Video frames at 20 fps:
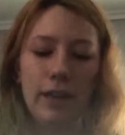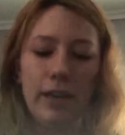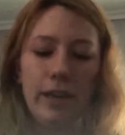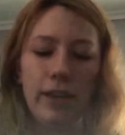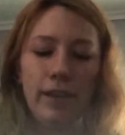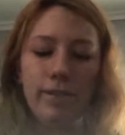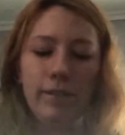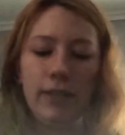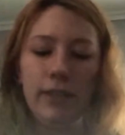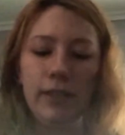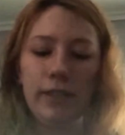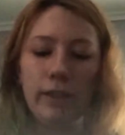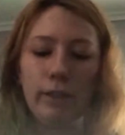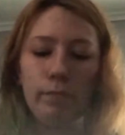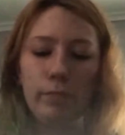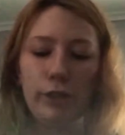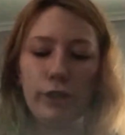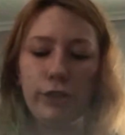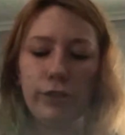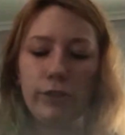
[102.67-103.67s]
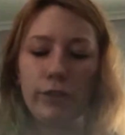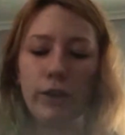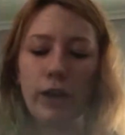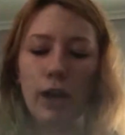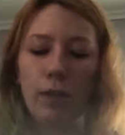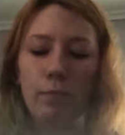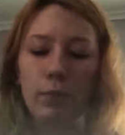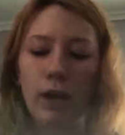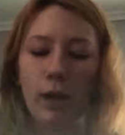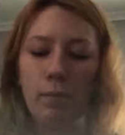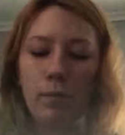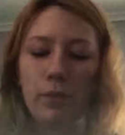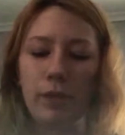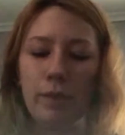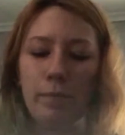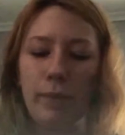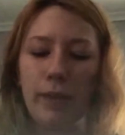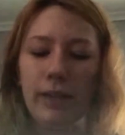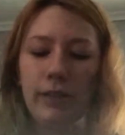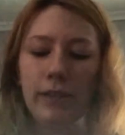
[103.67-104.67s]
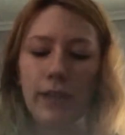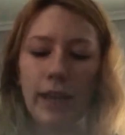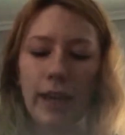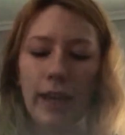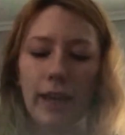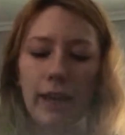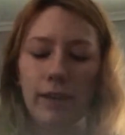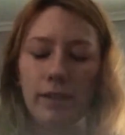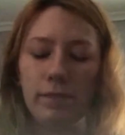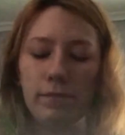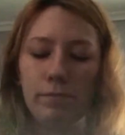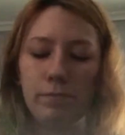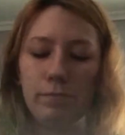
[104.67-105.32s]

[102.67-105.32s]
If these temperatures are not properly maintained,